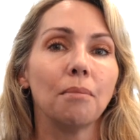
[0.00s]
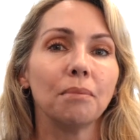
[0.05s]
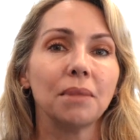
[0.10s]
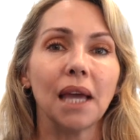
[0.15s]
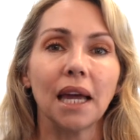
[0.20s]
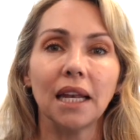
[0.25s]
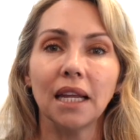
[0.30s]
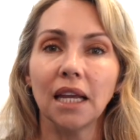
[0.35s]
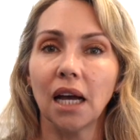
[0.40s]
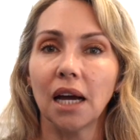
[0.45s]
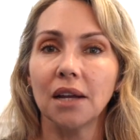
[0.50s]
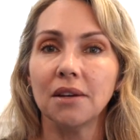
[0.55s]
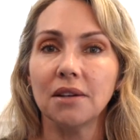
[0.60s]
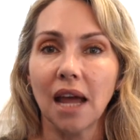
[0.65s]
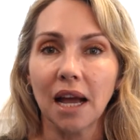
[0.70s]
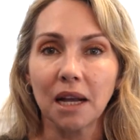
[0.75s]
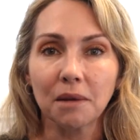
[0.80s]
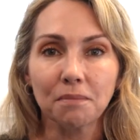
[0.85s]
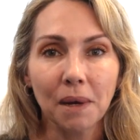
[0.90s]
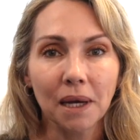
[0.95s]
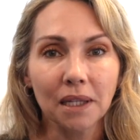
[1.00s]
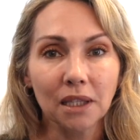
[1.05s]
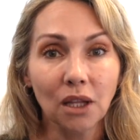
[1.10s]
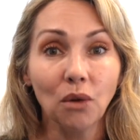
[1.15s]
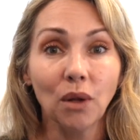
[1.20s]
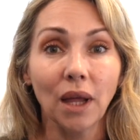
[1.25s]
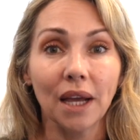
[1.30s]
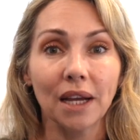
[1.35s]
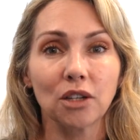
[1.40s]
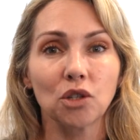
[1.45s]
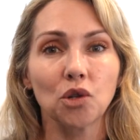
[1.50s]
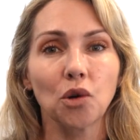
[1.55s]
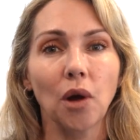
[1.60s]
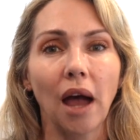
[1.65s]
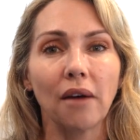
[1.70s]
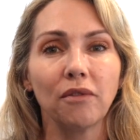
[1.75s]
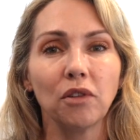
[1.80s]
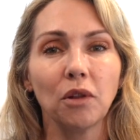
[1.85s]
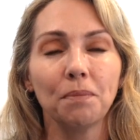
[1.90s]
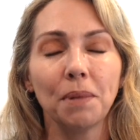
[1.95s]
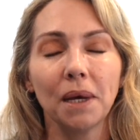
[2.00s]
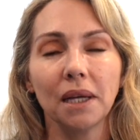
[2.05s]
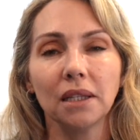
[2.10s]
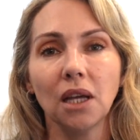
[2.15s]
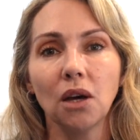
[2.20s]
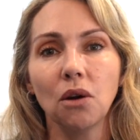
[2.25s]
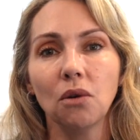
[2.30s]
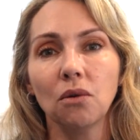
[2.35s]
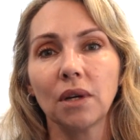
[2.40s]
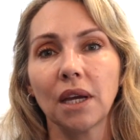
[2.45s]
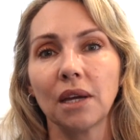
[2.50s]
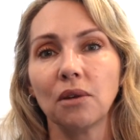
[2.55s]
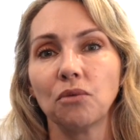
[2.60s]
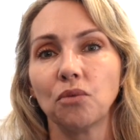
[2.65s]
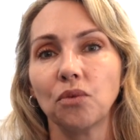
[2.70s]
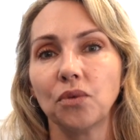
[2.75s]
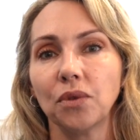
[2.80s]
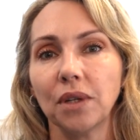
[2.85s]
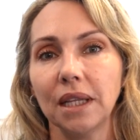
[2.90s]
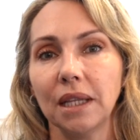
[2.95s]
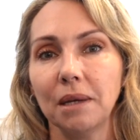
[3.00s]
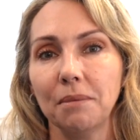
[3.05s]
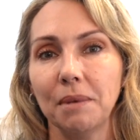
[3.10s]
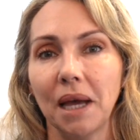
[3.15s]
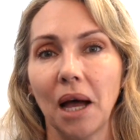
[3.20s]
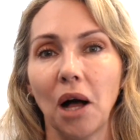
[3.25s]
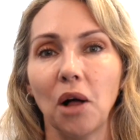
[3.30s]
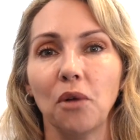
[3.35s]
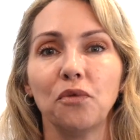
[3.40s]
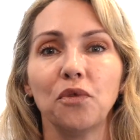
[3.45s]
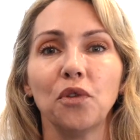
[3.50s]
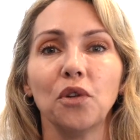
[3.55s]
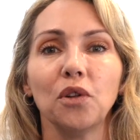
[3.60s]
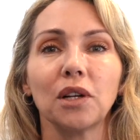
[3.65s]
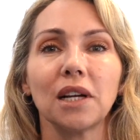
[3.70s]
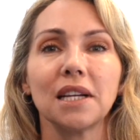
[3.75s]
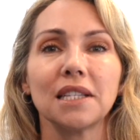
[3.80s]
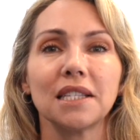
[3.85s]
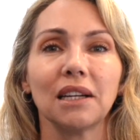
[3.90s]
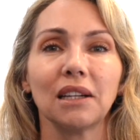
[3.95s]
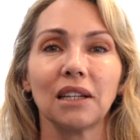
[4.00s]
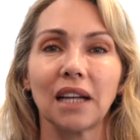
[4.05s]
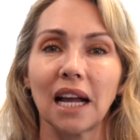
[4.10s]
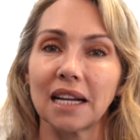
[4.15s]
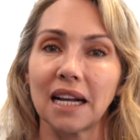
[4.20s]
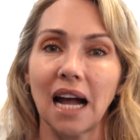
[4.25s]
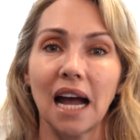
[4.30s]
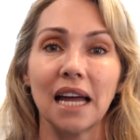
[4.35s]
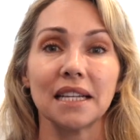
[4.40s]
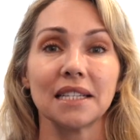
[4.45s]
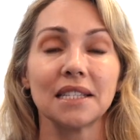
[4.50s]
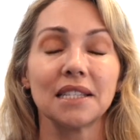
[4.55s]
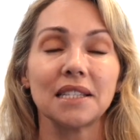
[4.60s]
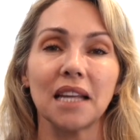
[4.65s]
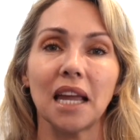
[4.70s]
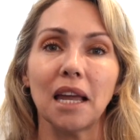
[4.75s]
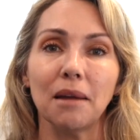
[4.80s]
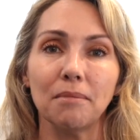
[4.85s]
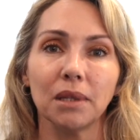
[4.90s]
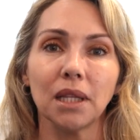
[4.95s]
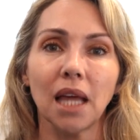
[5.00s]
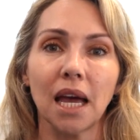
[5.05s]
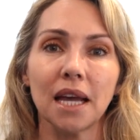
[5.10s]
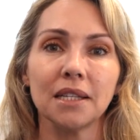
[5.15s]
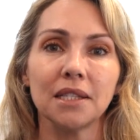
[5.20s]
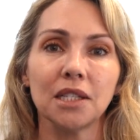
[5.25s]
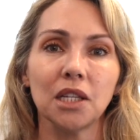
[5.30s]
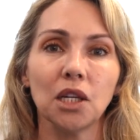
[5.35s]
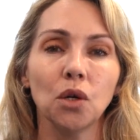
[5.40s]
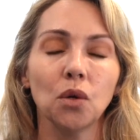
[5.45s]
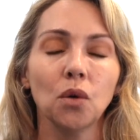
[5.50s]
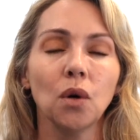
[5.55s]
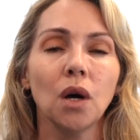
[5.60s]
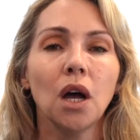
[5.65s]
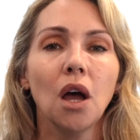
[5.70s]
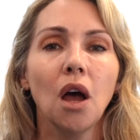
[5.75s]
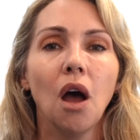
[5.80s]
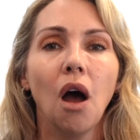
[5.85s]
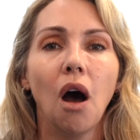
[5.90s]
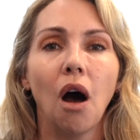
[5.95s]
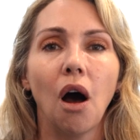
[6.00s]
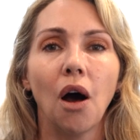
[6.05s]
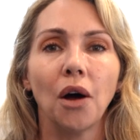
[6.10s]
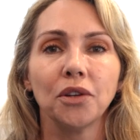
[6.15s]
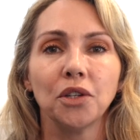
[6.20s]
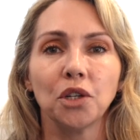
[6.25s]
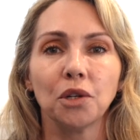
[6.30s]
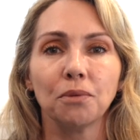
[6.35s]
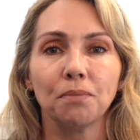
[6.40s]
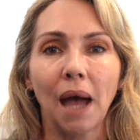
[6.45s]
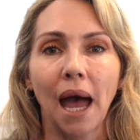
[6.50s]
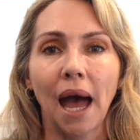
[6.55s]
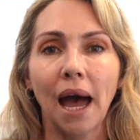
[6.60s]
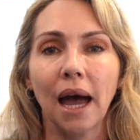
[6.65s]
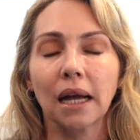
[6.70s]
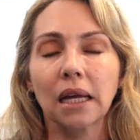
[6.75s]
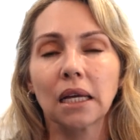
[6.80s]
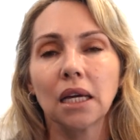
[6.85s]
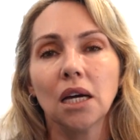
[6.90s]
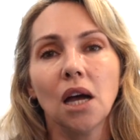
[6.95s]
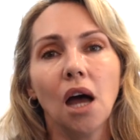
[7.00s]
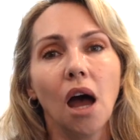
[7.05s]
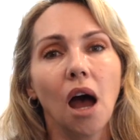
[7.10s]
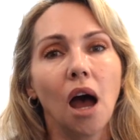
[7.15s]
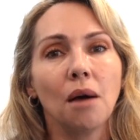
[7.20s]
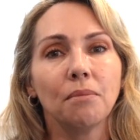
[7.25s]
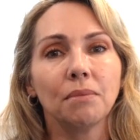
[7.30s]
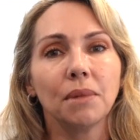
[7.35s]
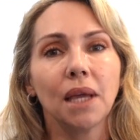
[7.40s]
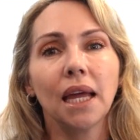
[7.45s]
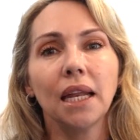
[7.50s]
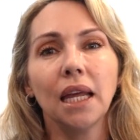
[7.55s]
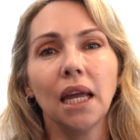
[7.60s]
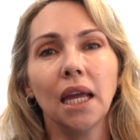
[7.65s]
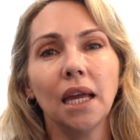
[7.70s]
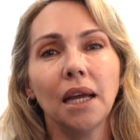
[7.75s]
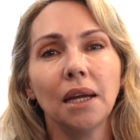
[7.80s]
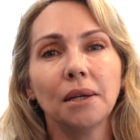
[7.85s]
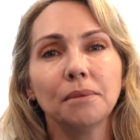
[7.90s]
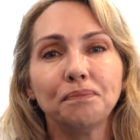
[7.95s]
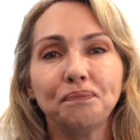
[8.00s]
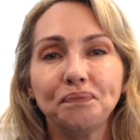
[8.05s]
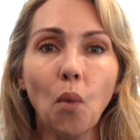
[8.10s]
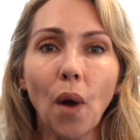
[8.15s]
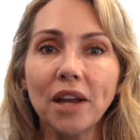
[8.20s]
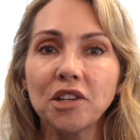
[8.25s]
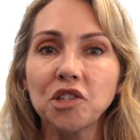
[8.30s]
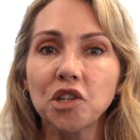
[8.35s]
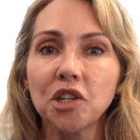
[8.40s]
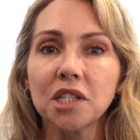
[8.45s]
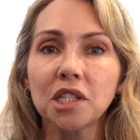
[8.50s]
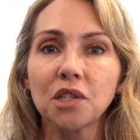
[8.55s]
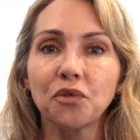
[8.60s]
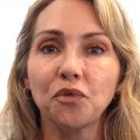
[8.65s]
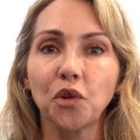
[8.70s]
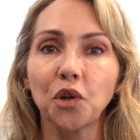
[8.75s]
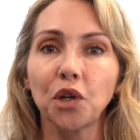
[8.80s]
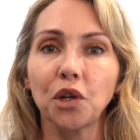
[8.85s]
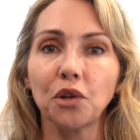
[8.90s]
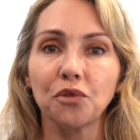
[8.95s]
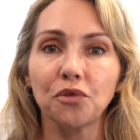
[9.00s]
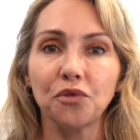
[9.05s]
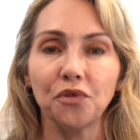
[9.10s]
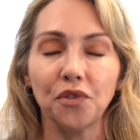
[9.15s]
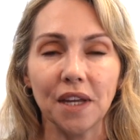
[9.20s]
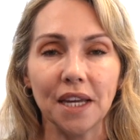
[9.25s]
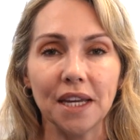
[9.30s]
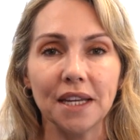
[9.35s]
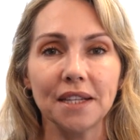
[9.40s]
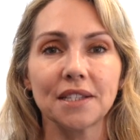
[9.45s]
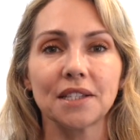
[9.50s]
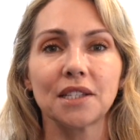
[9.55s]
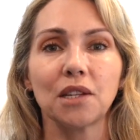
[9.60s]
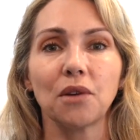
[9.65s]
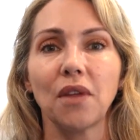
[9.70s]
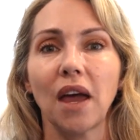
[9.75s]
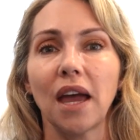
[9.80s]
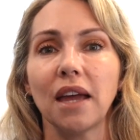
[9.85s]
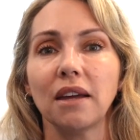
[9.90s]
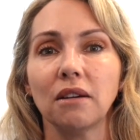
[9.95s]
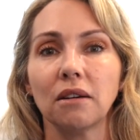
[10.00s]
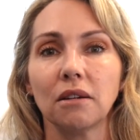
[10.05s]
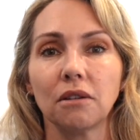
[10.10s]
getting a neck pillow, like a travel pillow, can really be helpful because it can kind of stabilize you on your back. Getting wedges for your feet so that